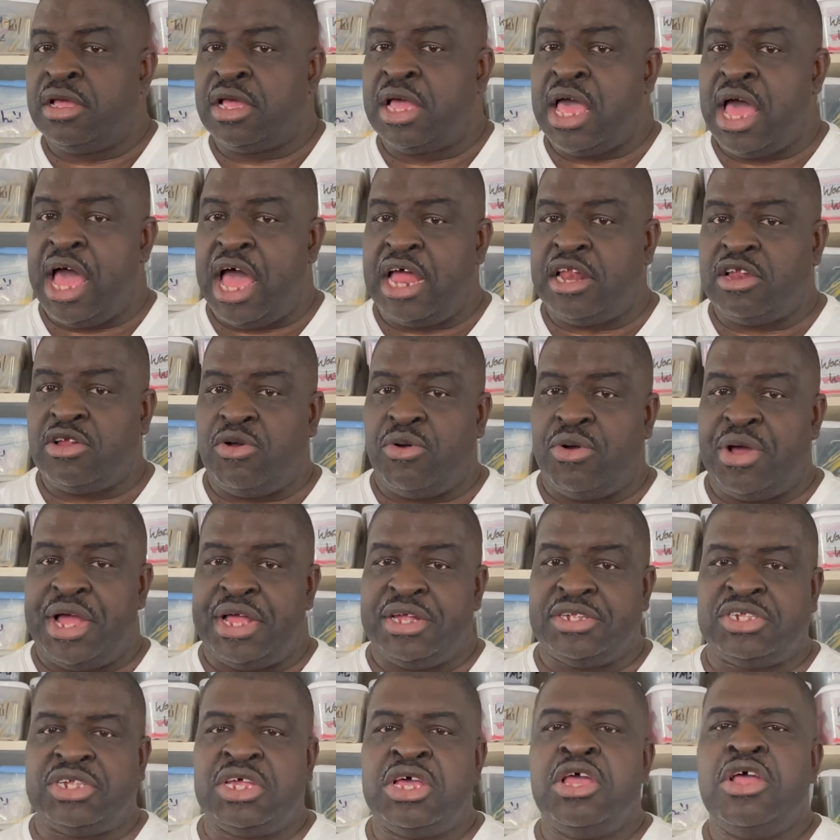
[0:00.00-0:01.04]

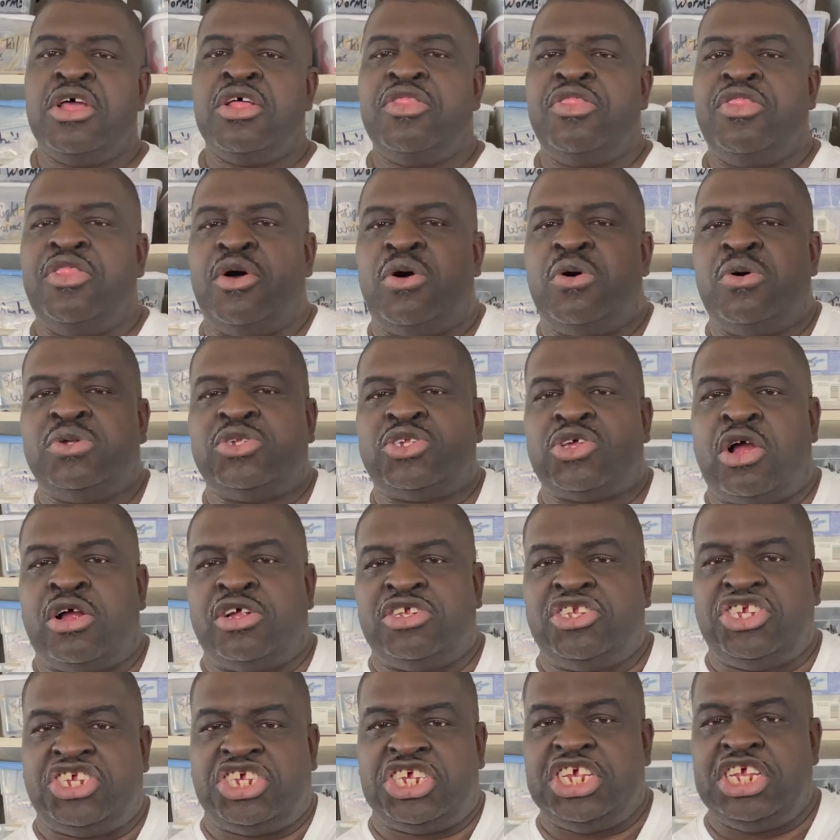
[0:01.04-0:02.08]
Conquest, those are
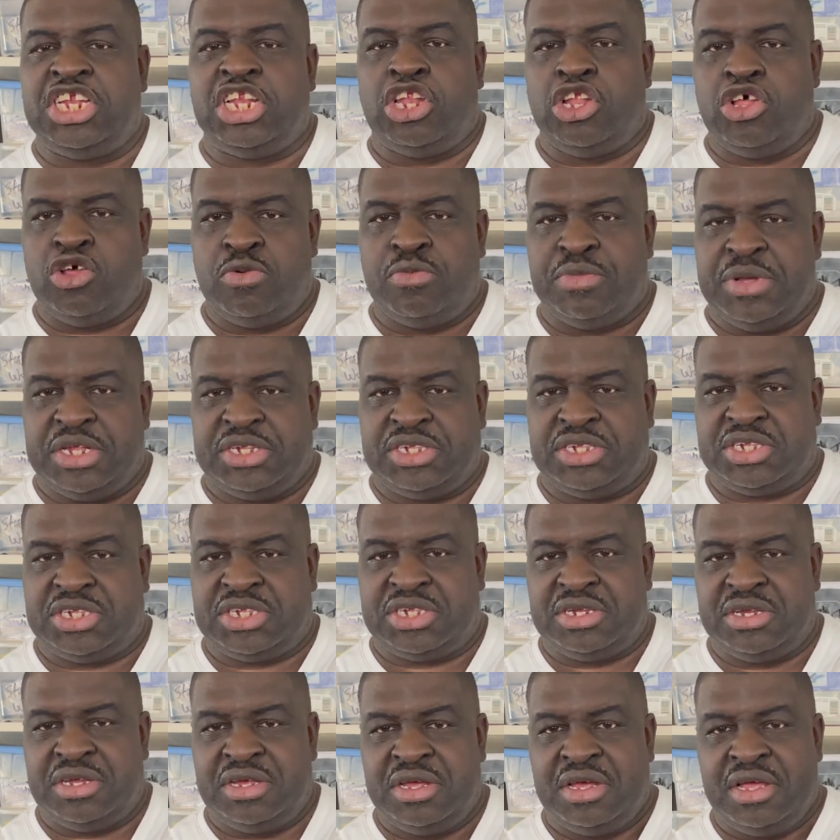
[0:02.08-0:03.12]
G Loomis.
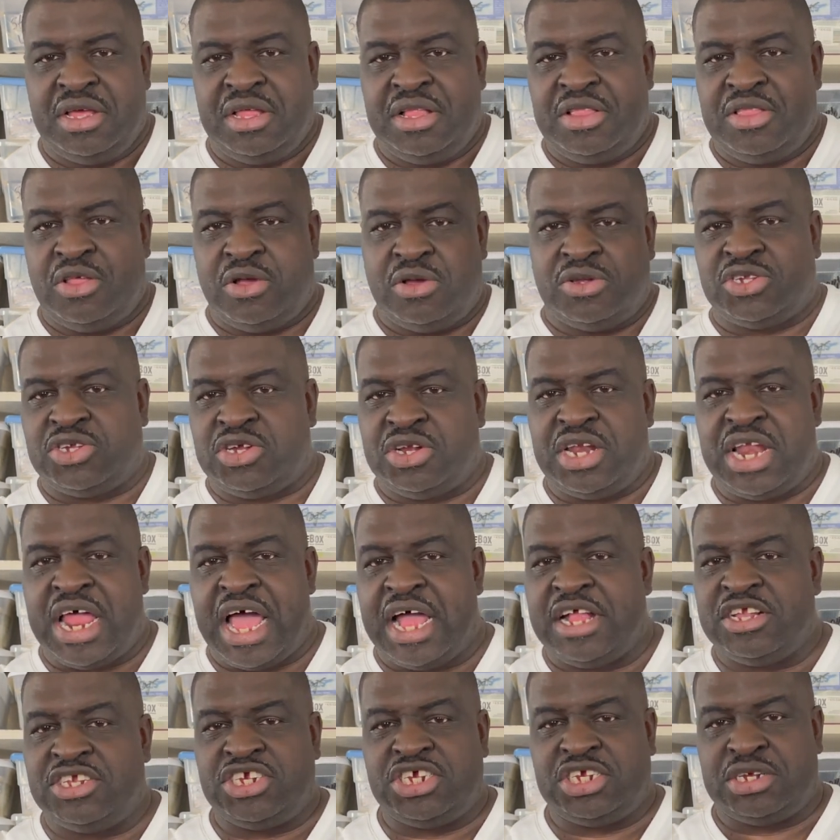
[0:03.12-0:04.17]
Those are
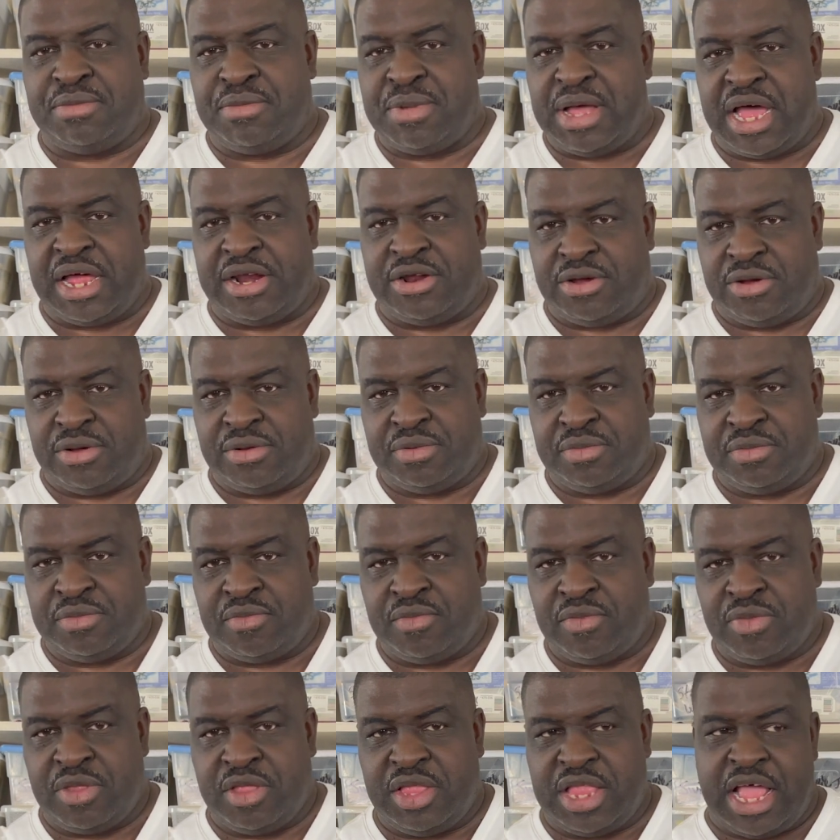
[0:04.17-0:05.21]
not Shimano.
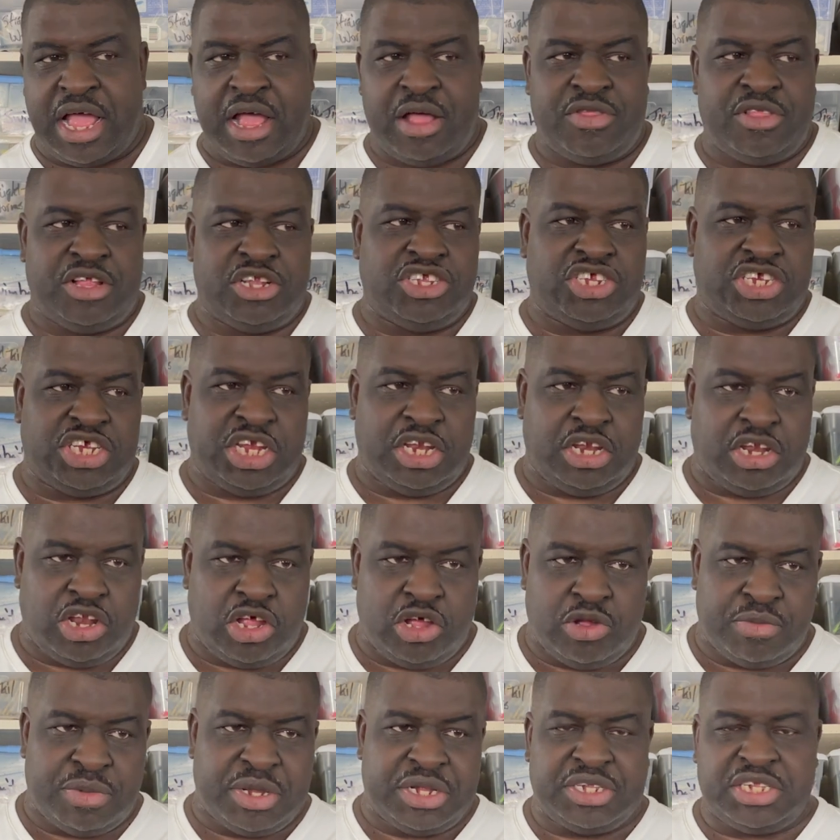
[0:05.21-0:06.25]
Now, the G
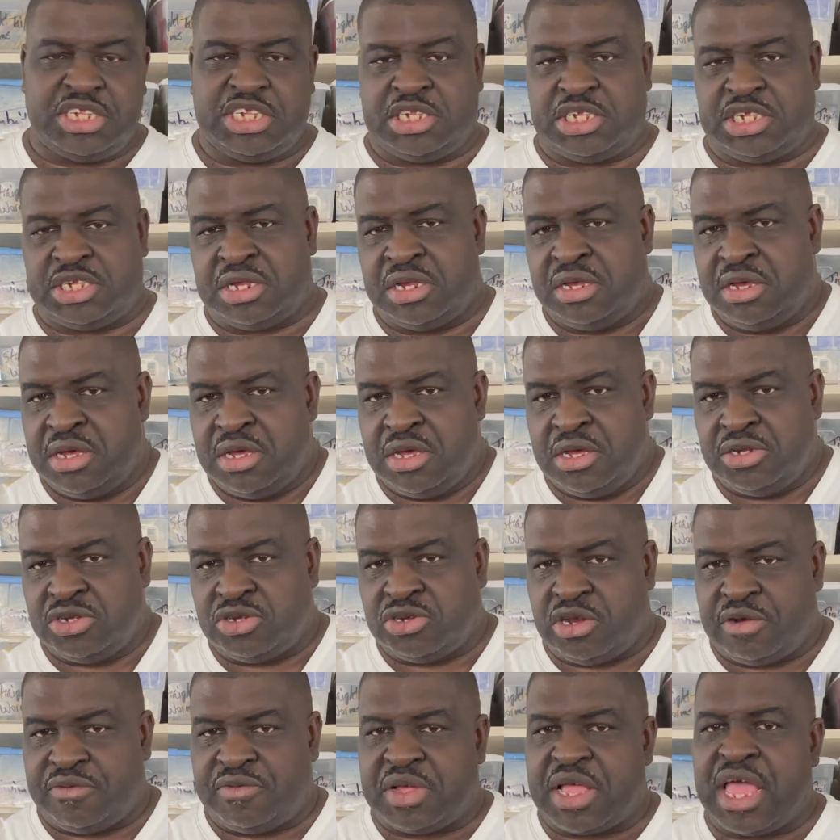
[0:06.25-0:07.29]
Loomis is
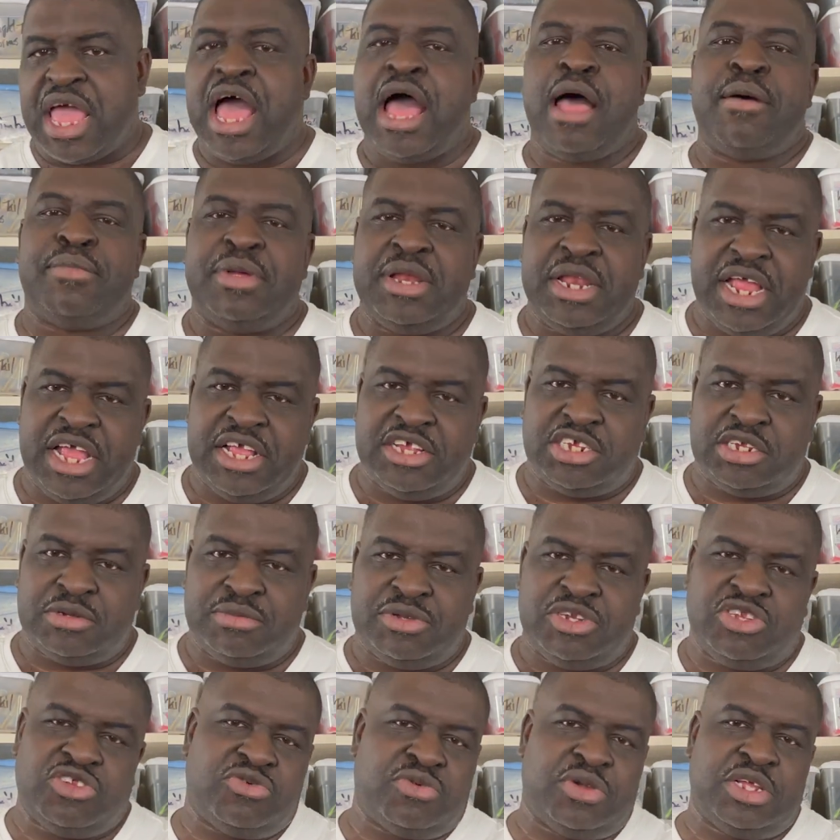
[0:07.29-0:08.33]
sort of a combination
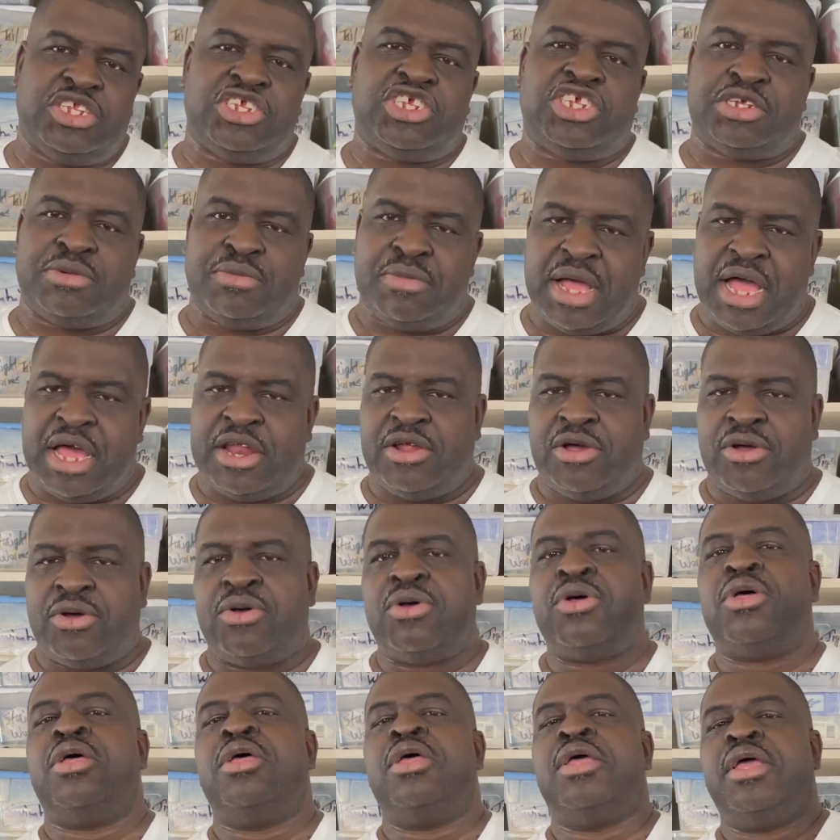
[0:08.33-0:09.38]
between Shimano
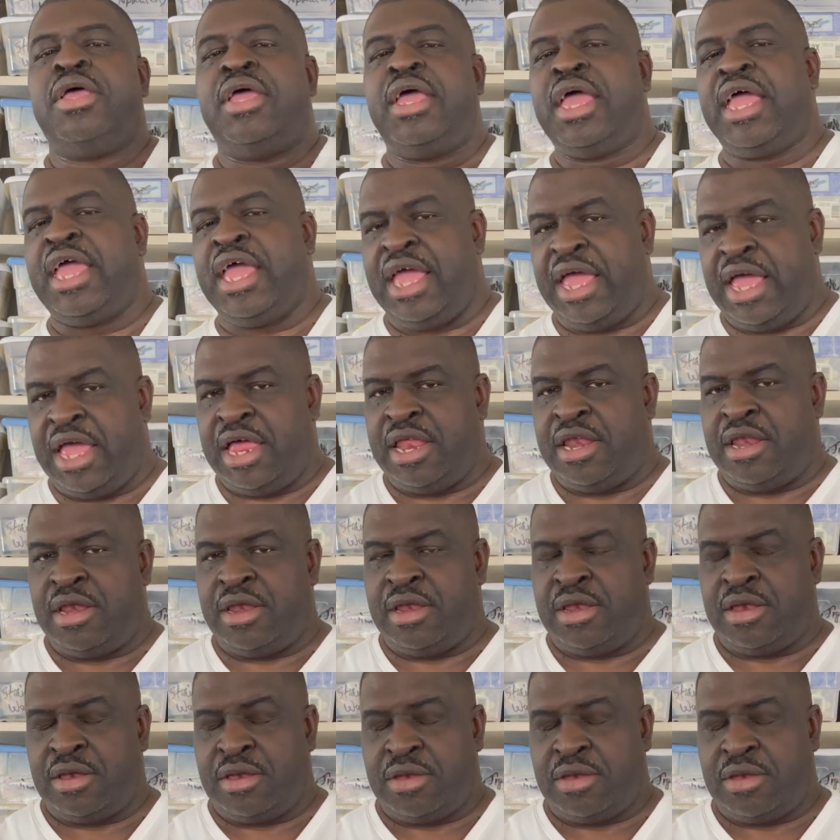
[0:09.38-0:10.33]
and